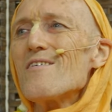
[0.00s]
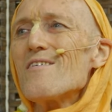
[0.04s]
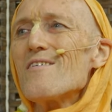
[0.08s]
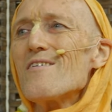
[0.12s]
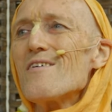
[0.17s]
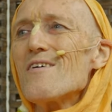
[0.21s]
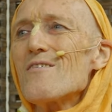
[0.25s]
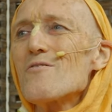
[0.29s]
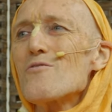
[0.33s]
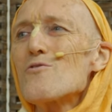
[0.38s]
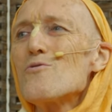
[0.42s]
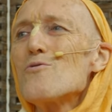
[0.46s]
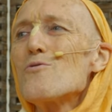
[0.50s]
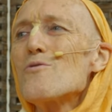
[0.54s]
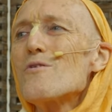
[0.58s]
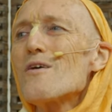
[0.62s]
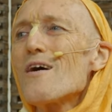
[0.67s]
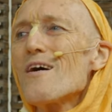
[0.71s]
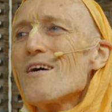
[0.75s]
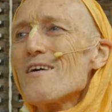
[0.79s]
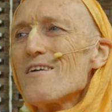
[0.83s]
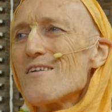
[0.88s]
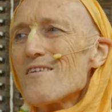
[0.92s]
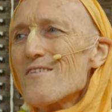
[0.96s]
There are two
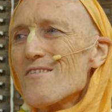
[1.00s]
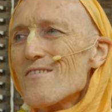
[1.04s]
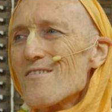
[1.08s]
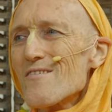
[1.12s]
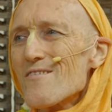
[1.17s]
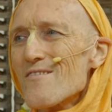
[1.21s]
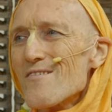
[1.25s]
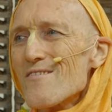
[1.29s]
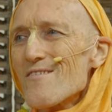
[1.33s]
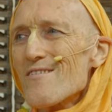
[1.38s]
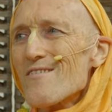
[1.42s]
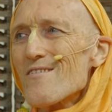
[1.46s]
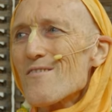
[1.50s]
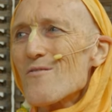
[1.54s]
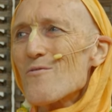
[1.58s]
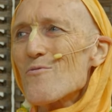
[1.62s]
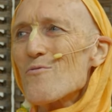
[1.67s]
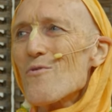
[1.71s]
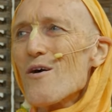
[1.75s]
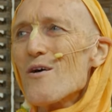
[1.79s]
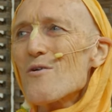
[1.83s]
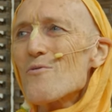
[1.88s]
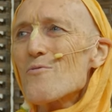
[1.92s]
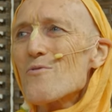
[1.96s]
kinds
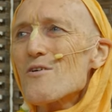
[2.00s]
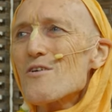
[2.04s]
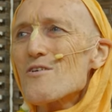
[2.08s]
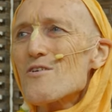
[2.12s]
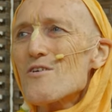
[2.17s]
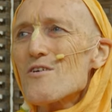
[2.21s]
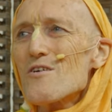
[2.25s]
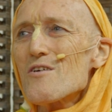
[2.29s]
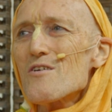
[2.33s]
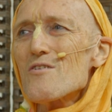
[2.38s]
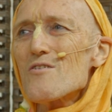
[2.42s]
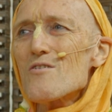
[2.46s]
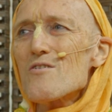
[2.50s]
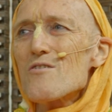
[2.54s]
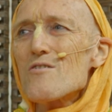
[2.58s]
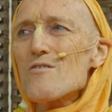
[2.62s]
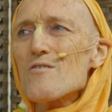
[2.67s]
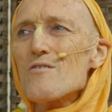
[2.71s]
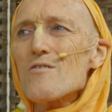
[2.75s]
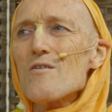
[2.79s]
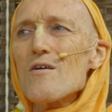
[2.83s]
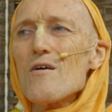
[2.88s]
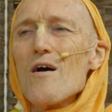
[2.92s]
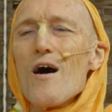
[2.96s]
one which
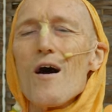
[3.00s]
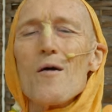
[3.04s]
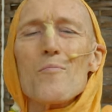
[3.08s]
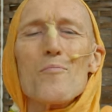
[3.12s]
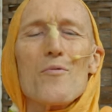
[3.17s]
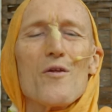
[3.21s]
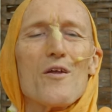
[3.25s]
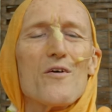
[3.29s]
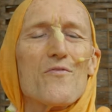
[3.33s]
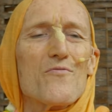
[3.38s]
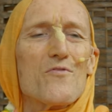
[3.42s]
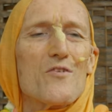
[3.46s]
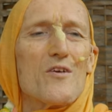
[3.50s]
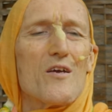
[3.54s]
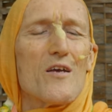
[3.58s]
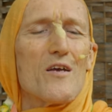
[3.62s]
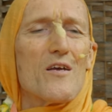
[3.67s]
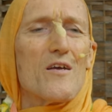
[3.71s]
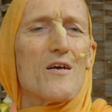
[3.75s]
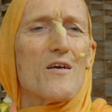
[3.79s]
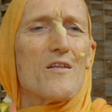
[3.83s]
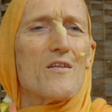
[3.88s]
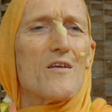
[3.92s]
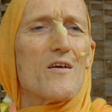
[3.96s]
is
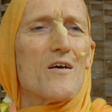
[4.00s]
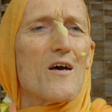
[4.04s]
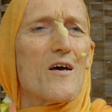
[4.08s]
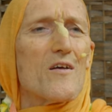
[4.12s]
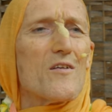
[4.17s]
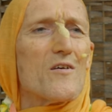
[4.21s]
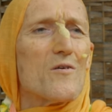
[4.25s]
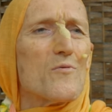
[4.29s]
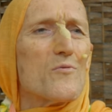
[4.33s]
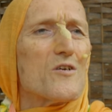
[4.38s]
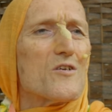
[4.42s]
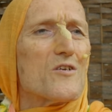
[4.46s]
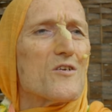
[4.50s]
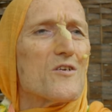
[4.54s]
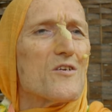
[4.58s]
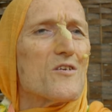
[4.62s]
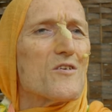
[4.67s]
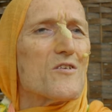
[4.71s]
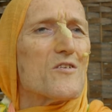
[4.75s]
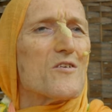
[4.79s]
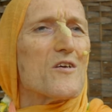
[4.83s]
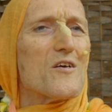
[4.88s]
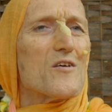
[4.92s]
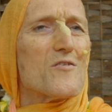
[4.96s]
uplifting and the other which
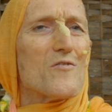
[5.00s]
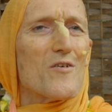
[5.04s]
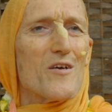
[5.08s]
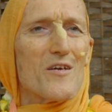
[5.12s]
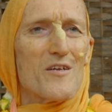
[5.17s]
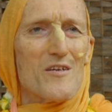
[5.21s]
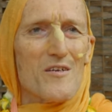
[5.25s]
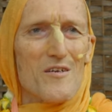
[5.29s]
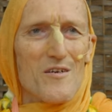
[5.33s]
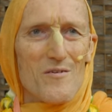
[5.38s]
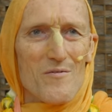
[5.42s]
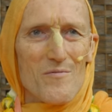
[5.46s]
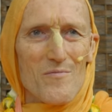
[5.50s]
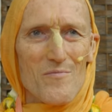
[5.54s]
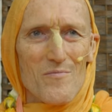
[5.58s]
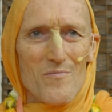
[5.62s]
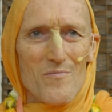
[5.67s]
is degrading